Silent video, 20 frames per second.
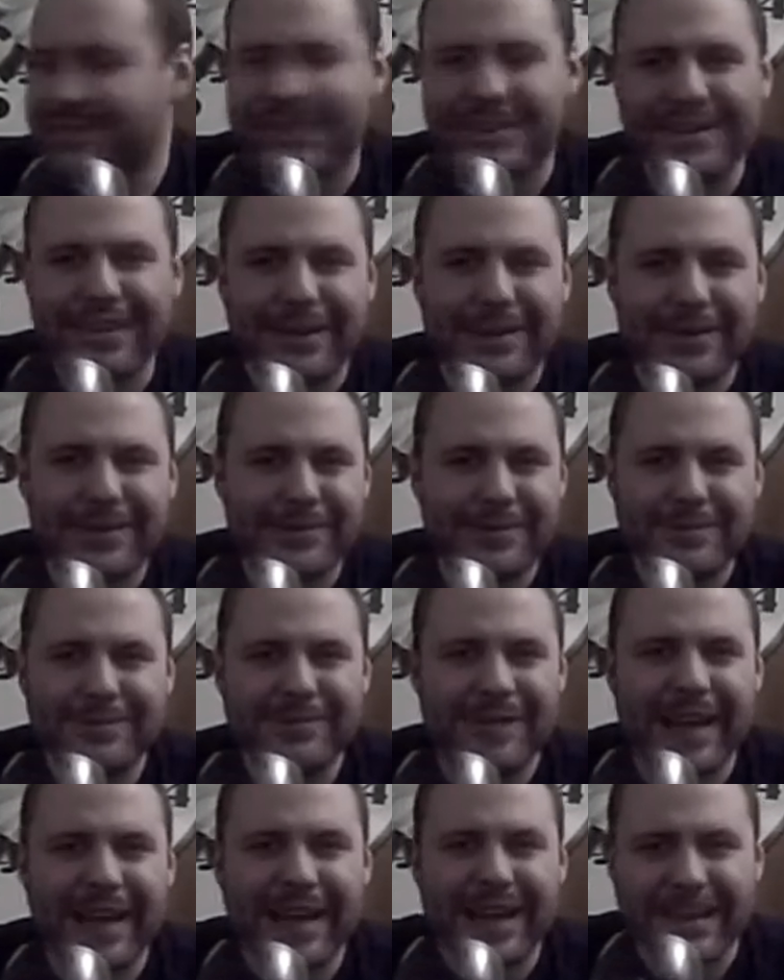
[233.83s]
Probably like
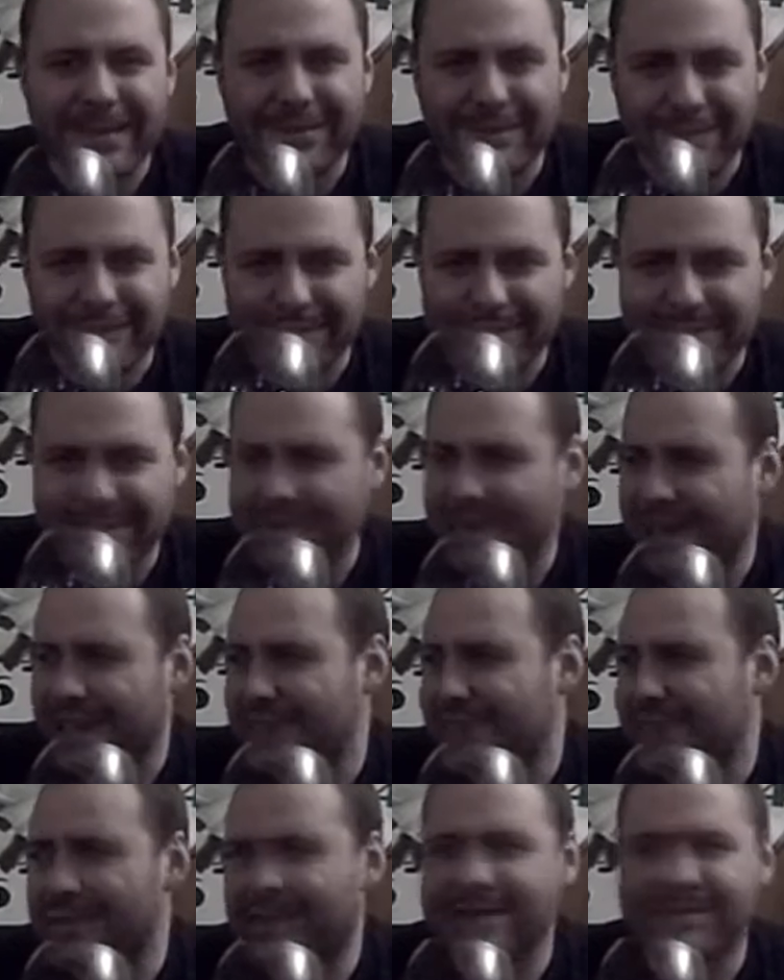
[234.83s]
5 or something.
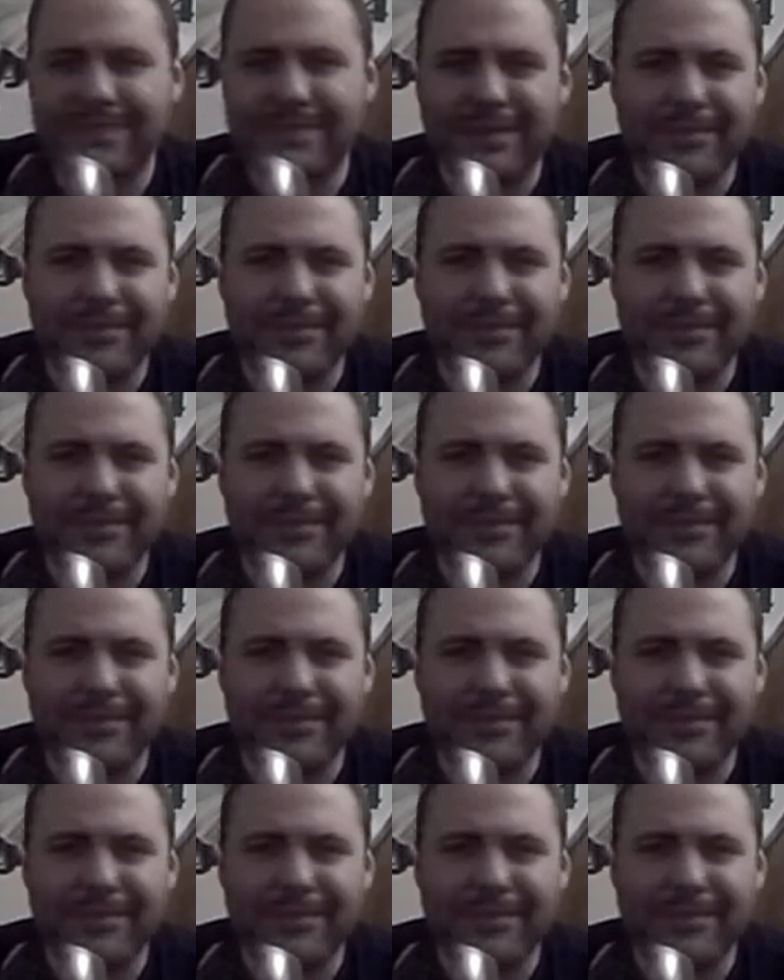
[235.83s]
It's because